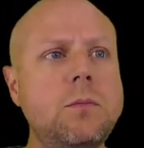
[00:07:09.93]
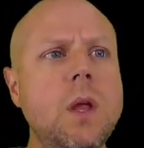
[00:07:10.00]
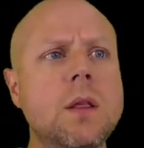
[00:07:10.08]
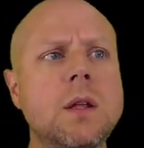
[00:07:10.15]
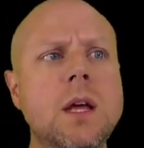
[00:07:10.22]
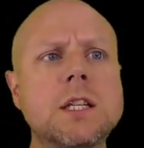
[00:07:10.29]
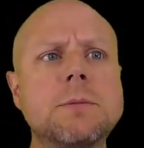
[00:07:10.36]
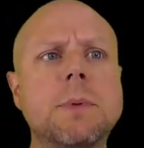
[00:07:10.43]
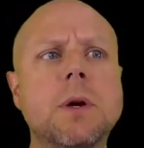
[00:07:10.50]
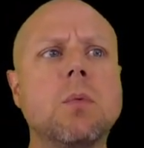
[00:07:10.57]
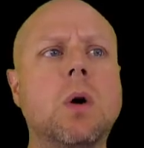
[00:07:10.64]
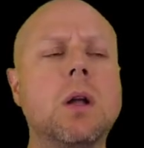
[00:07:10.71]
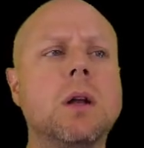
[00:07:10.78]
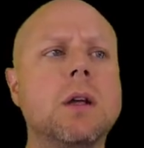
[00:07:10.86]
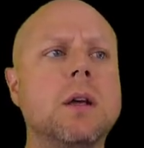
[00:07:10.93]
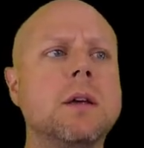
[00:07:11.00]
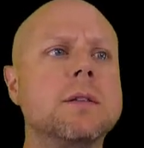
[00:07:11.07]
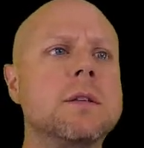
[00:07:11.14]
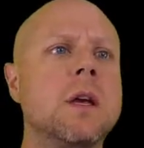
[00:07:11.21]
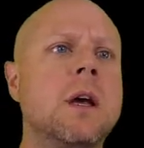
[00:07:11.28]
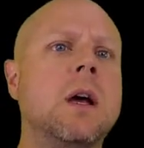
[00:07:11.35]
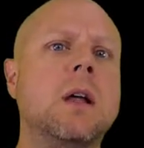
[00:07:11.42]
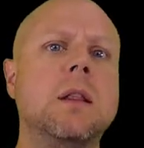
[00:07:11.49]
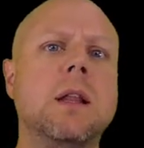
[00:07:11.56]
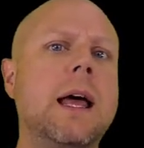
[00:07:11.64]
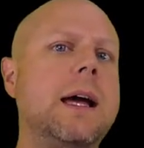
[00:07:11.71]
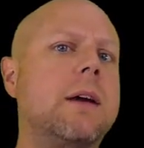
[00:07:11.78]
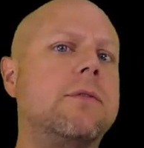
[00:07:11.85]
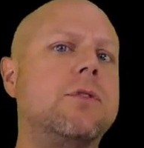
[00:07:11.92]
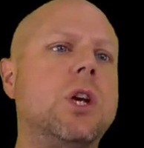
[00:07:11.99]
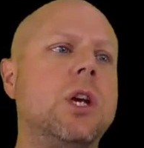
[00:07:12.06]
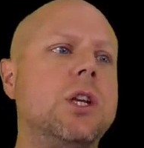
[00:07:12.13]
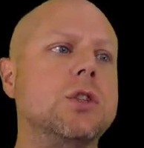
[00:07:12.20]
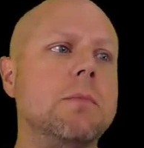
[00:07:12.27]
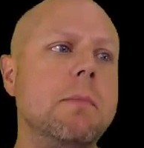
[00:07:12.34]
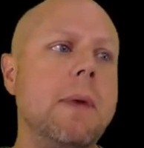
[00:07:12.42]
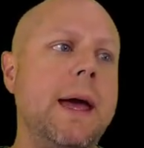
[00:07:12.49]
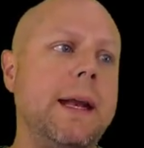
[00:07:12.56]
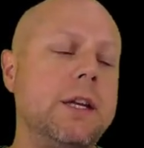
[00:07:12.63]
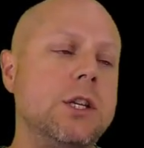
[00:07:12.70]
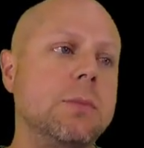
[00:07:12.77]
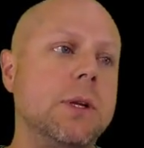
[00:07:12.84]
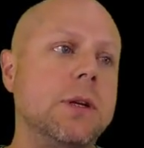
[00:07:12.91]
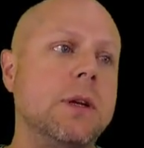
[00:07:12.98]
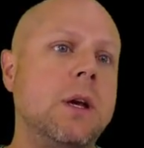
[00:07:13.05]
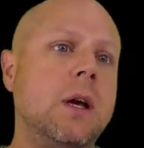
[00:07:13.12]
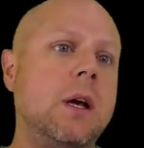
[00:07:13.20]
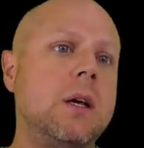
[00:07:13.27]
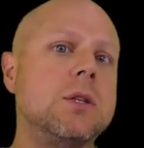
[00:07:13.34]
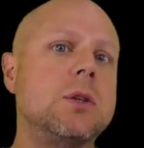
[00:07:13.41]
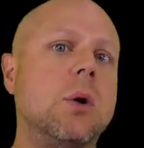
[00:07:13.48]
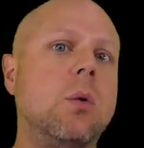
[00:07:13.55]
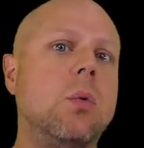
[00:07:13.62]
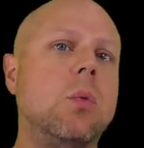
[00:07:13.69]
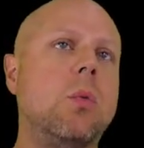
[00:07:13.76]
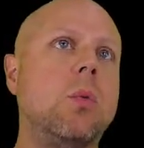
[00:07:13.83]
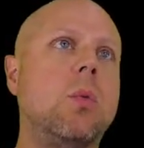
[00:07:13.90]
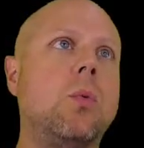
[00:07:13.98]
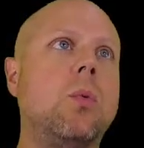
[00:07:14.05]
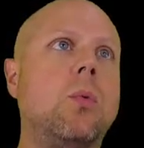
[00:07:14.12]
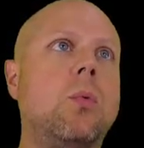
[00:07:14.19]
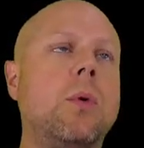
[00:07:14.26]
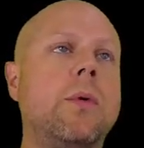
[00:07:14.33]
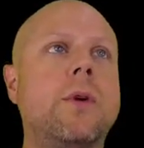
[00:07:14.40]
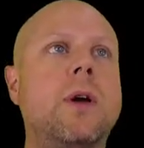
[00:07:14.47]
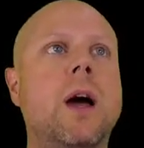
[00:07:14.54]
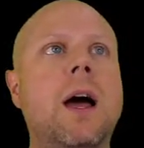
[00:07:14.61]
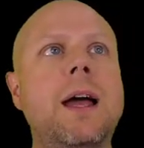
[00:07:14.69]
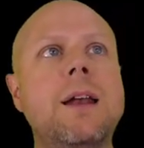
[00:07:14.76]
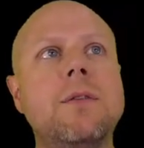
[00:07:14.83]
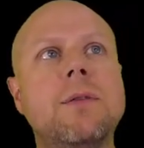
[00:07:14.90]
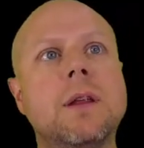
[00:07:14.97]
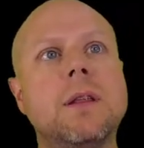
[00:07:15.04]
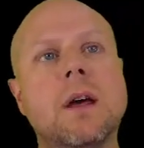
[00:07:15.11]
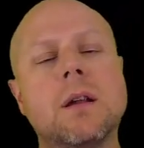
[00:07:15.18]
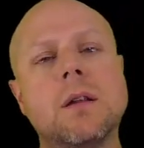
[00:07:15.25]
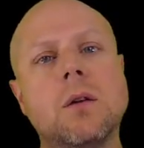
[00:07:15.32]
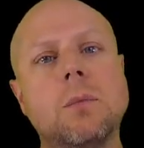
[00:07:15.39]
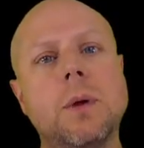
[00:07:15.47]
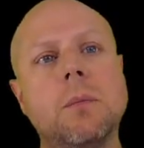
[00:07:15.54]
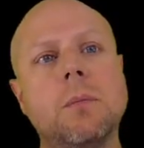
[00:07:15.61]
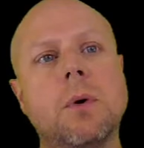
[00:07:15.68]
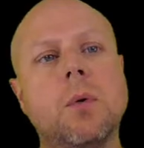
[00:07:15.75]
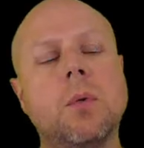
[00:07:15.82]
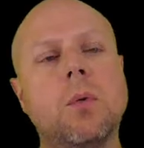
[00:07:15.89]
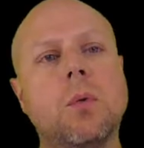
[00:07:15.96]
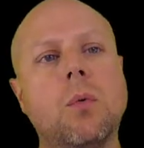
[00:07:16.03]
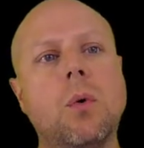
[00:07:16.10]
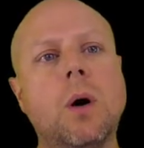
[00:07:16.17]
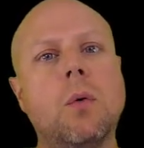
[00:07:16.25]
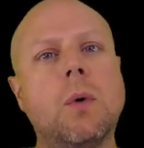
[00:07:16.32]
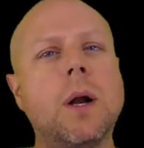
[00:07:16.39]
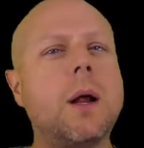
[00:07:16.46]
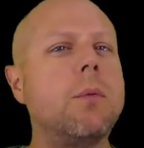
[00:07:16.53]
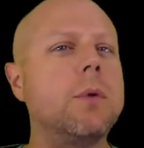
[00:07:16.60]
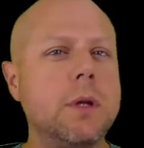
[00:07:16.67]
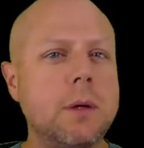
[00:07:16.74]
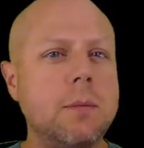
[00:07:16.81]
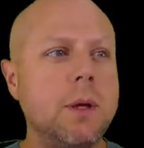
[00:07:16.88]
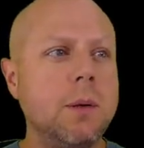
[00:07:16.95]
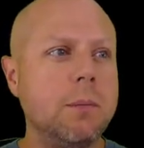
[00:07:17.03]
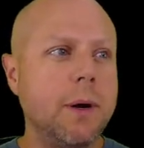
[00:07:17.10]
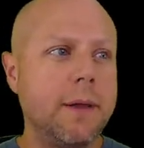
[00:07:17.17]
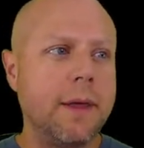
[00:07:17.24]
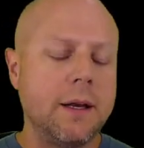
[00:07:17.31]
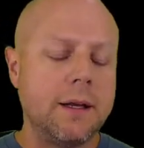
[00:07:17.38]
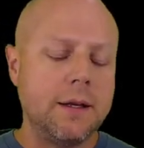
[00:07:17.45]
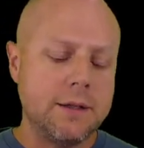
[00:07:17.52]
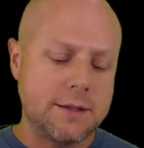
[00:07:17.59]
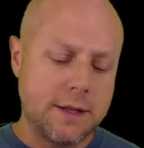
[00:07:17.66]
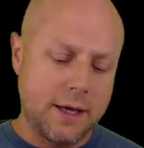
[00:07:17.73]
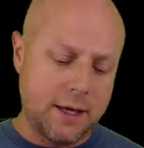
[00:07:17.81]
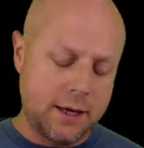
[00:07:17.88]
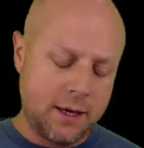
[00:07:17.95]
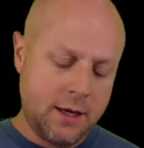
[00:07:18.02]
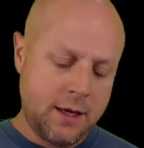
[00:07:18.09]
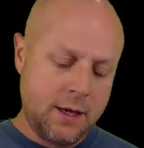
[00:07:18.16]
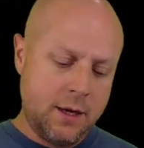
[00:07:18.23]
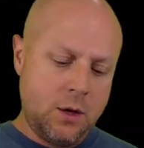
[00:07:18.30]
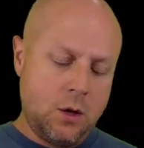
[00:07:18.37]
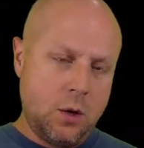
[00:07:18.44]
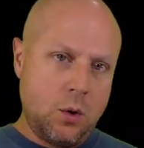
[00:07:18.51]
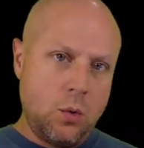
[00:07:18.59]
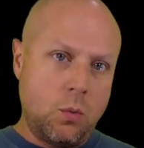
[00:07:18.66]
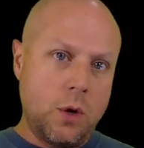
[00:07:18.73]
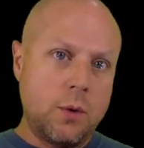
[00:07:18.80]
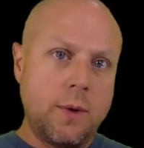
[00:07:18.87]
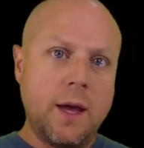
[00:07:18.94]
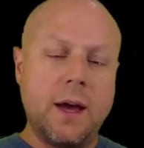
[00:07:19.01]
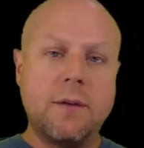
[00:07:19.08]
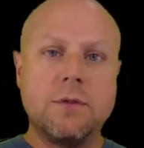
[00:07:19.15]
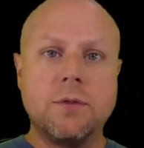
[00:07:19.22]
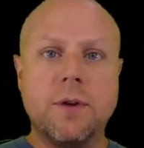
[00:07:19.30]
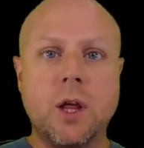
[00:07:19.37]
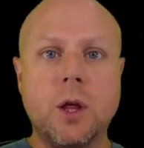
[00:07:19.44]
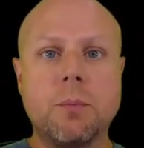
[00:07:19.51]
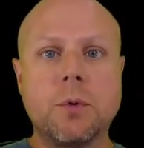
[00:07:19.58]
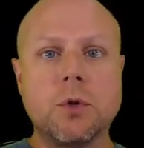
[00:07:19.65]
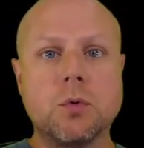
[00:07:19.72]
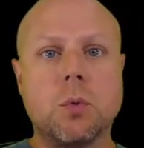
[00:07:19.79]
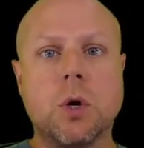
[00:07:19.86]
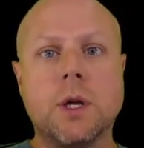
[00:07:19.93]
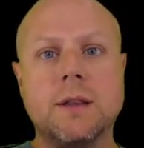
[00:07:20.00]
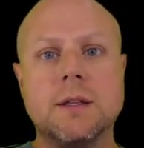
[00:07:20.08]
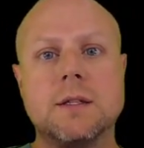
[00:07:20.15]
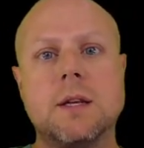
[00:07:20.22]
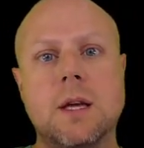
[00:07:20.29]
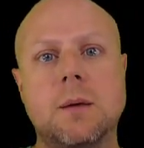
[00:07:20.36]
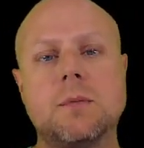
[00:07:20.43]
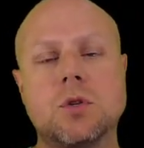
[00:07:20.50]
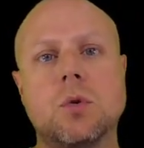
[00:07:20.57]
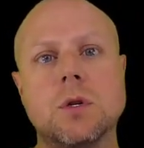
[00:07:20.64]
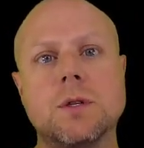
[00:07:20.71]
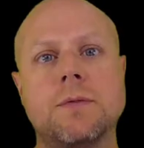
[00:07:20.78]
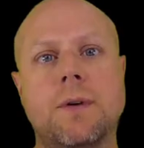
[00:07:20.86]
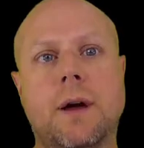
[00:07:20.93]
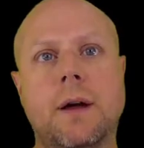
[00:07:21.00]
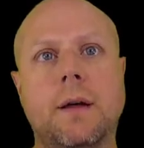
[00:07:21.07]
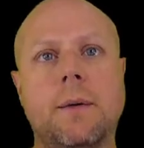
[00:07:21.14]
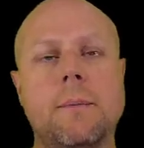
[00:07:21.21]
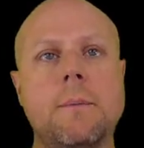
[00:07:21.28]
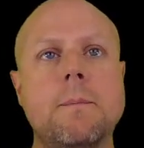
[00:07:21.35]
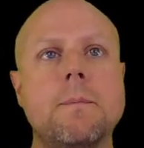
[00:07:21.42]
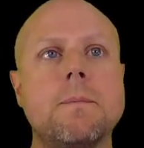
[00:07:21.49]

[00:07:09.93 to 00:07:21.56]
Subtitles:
The next big one is the lack of change management. So we've kind of hit that a little bit, but what I really mean by that is that when we have developers working in the same source file,